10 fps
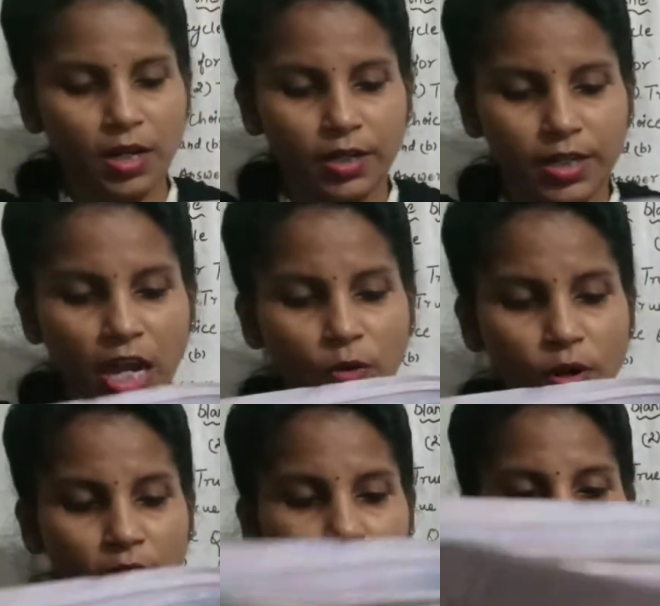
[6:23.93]
Now
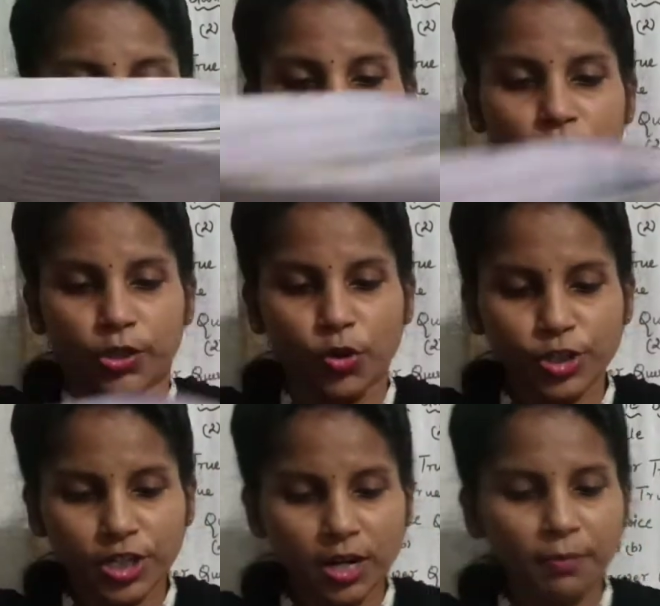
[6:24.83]

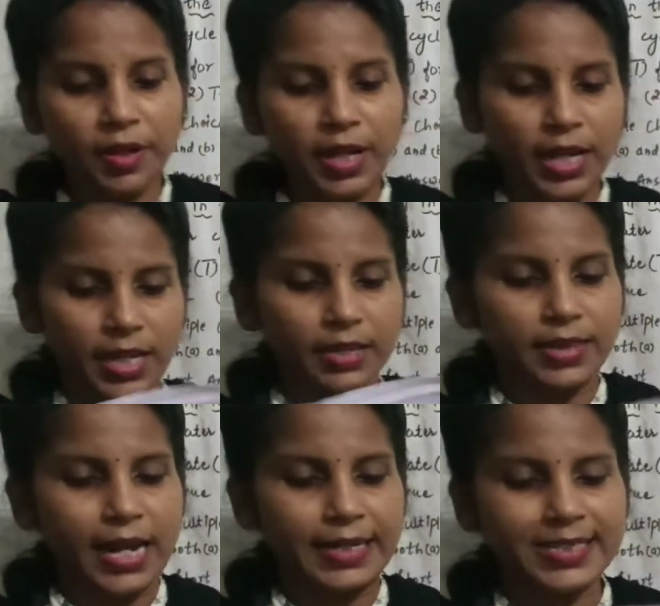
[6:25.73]
question number A,
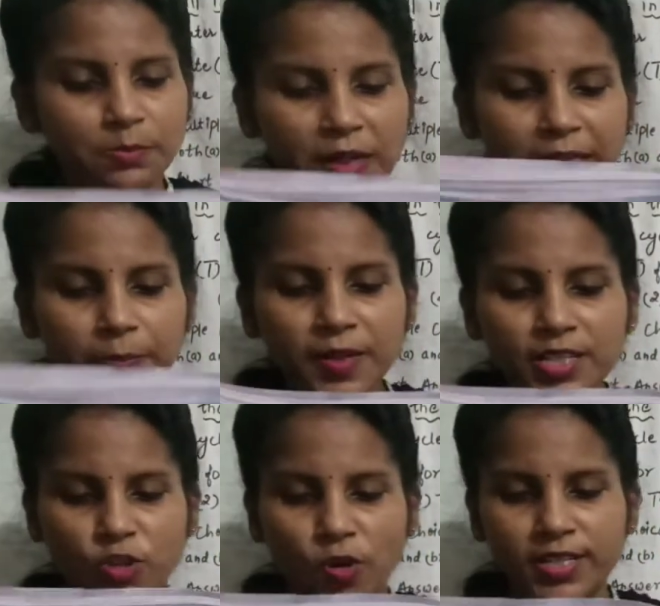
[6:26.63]
that is multiple
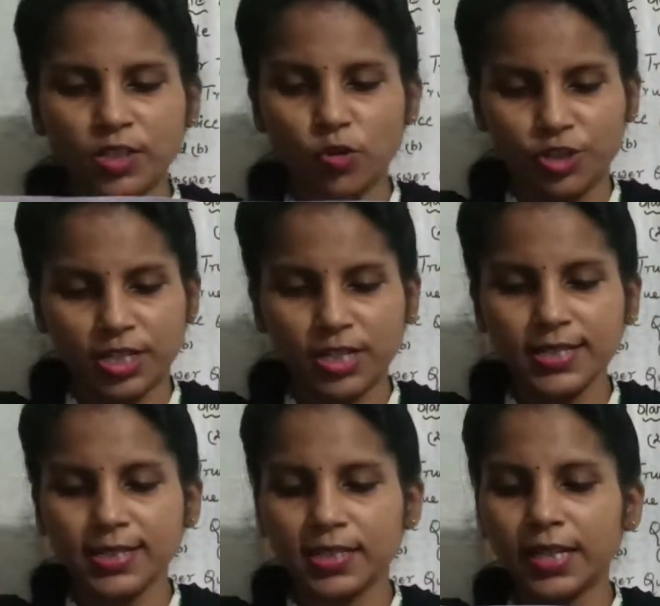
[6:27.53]
choice
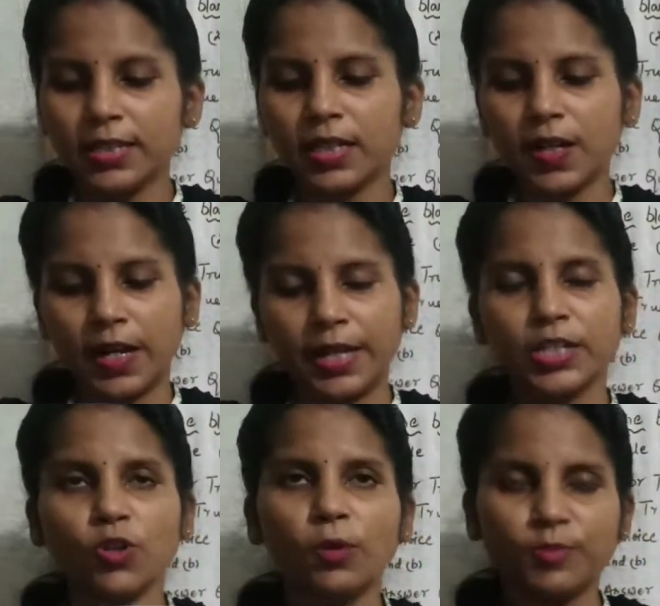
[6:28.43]
questions. Tick the correct
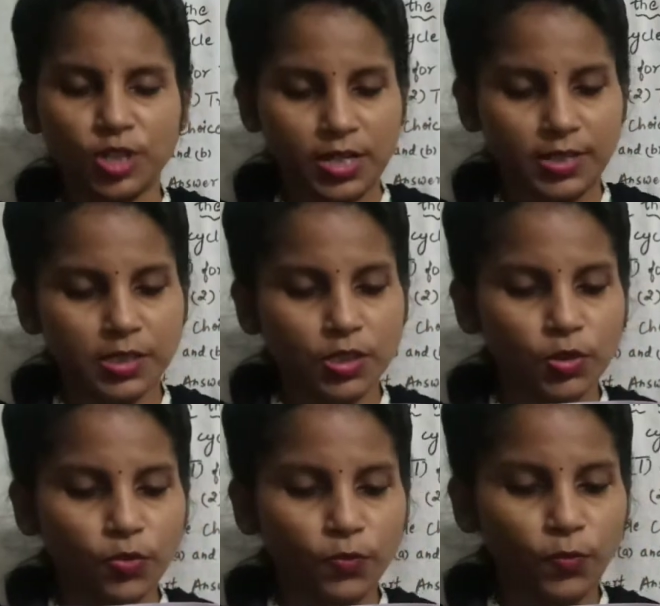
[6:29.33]
options.
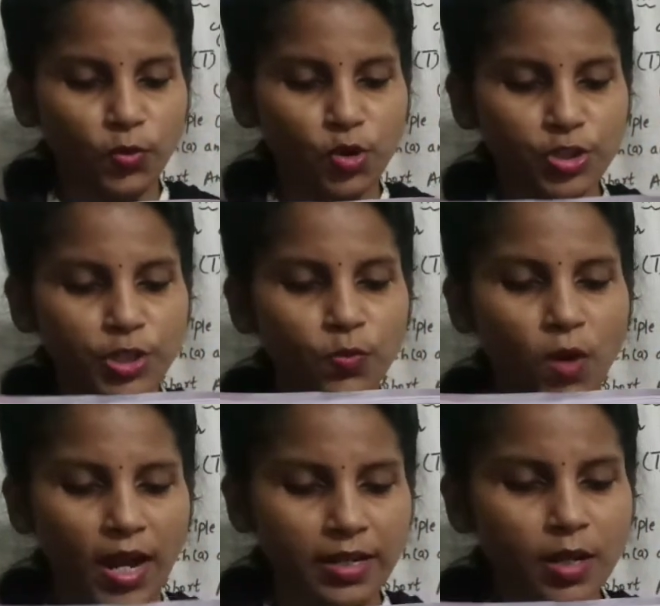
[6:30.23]
Question
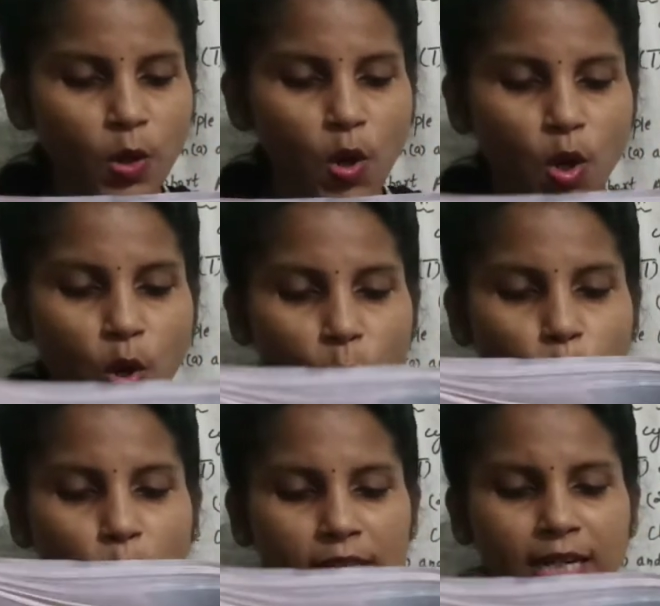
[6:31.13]
1.
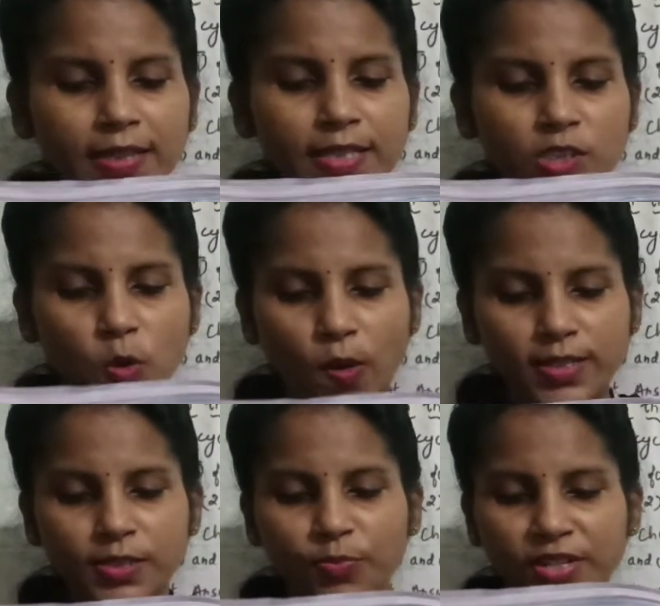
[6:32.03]
What are the
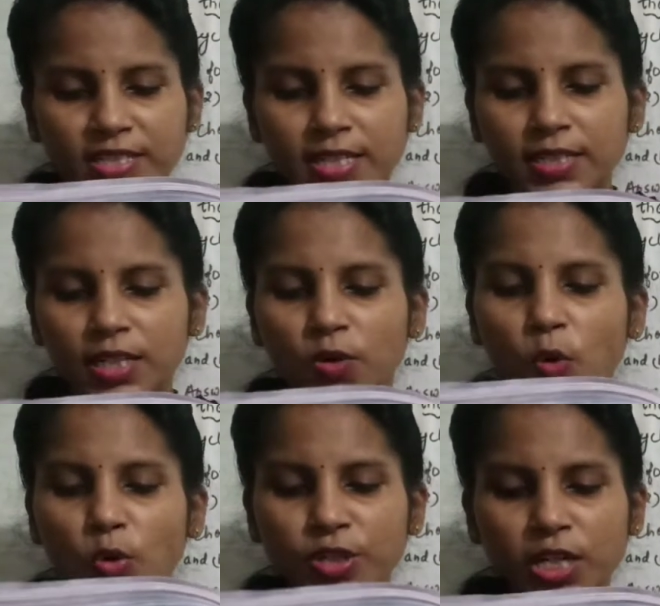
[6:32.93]
salts present in
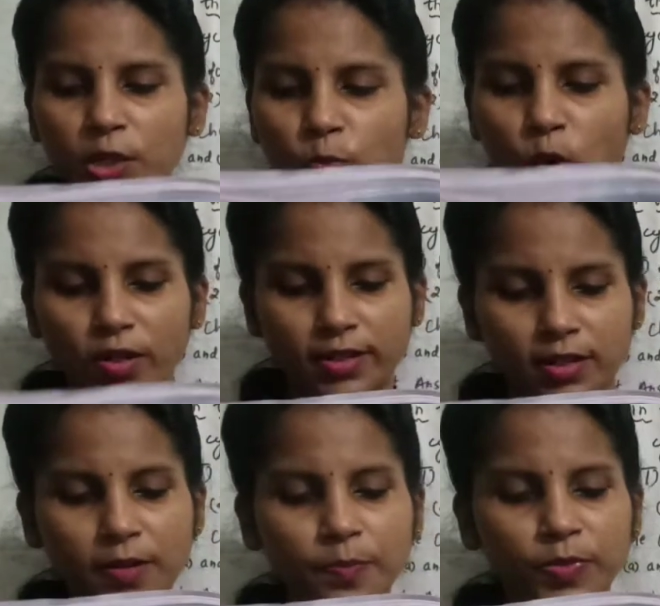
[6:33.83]
ocean
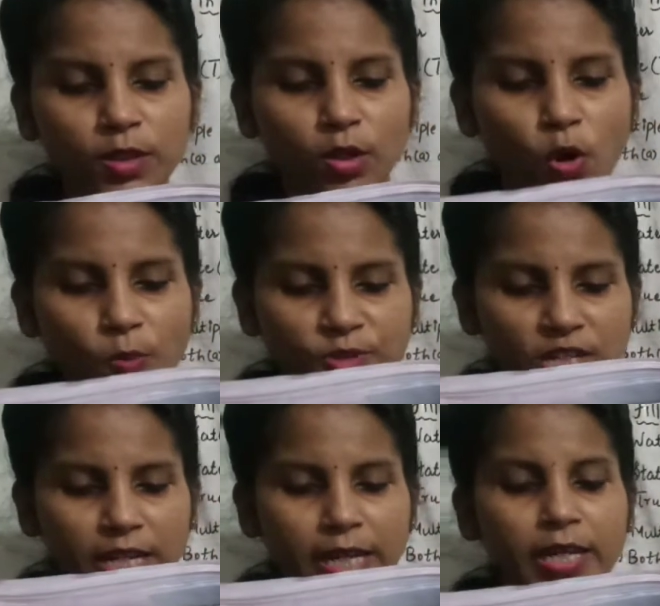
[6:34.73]
water?
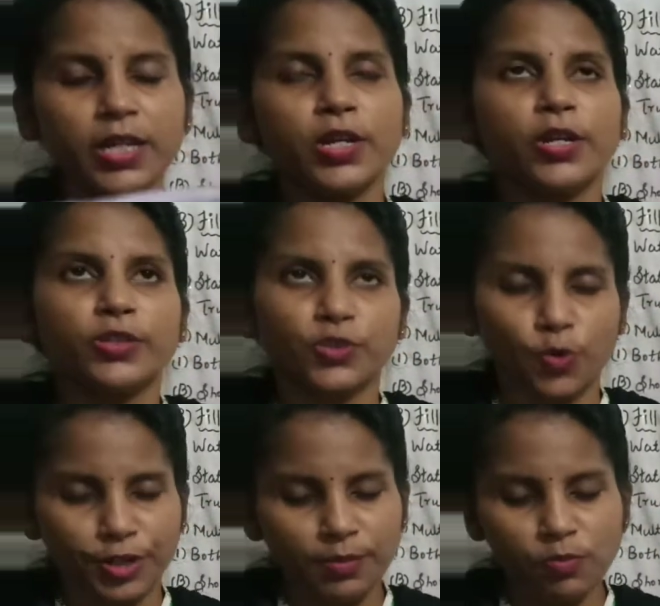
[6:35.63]
Option A,
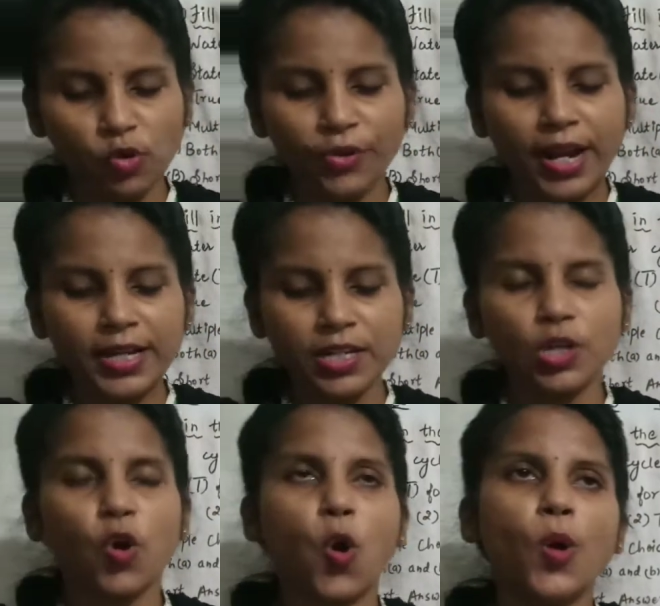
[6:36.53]
sodium chloride.
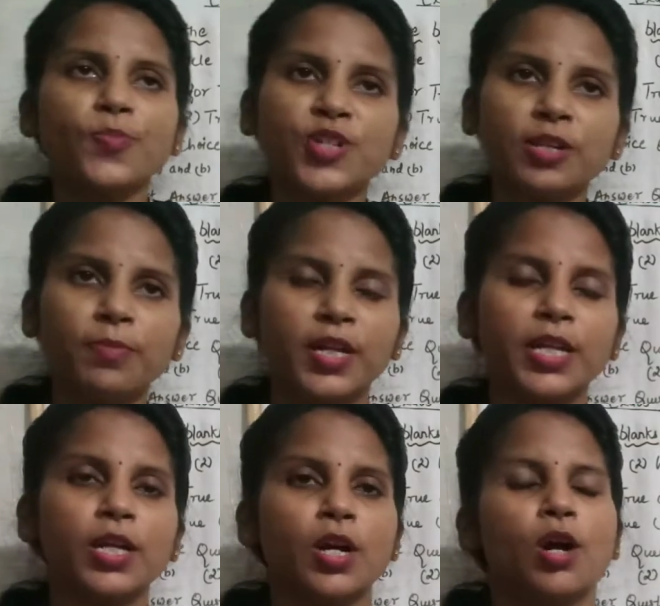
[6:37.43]
Option B,
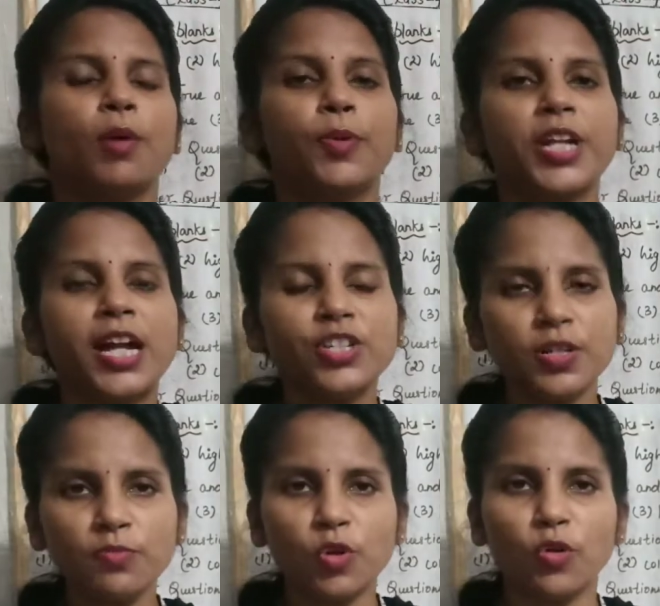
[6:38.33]

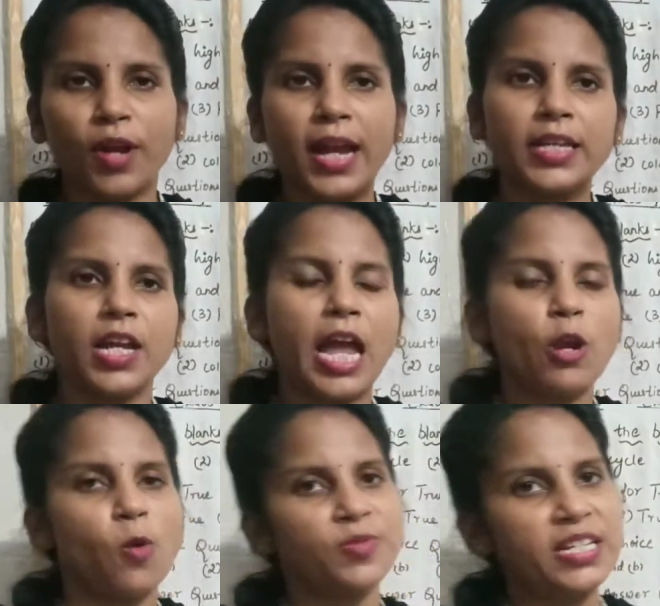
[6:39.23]
potassium chloride. And
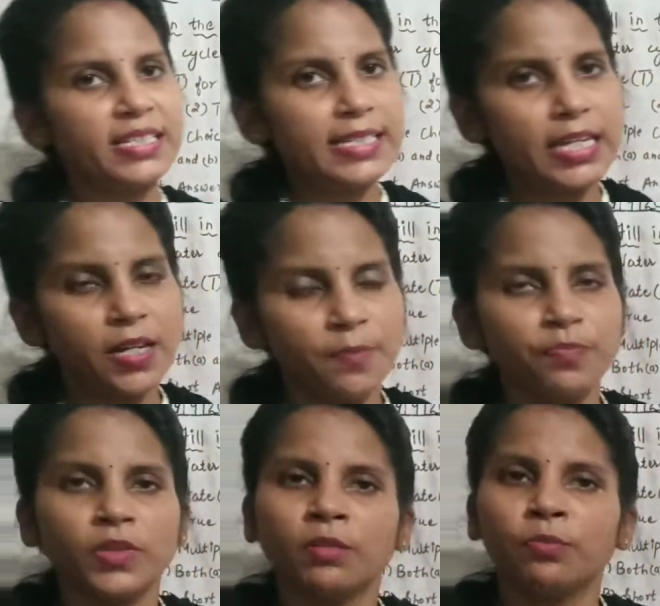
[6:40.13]
option C,
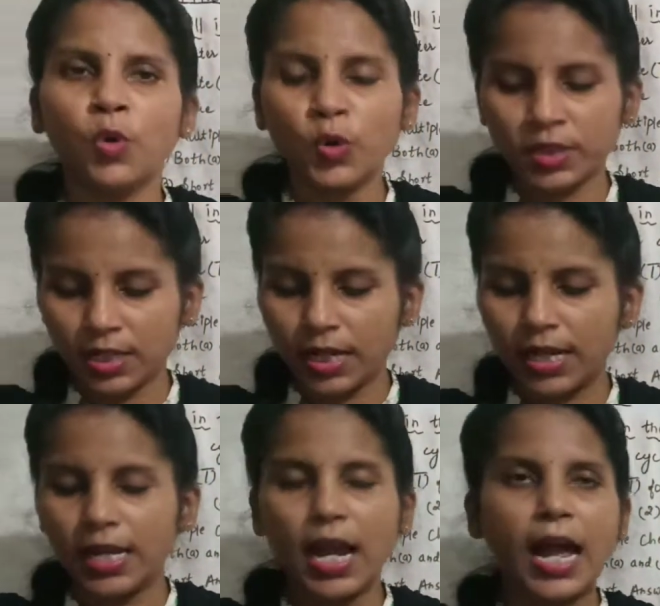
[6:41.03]
both
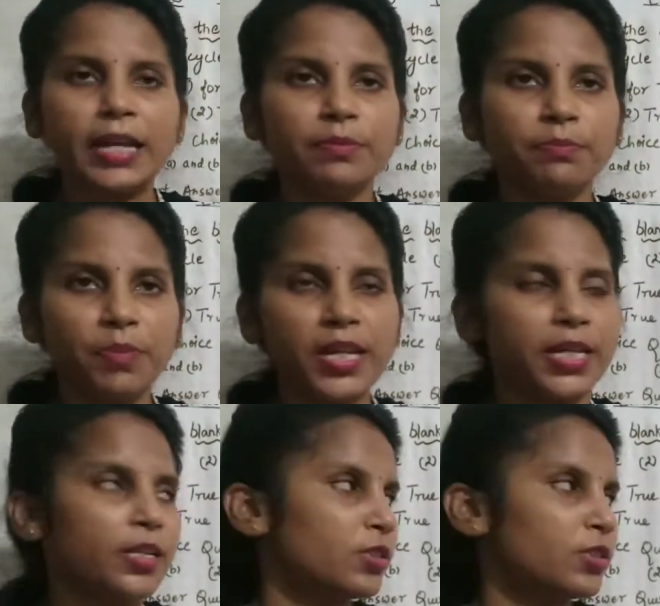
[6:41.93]
A and B.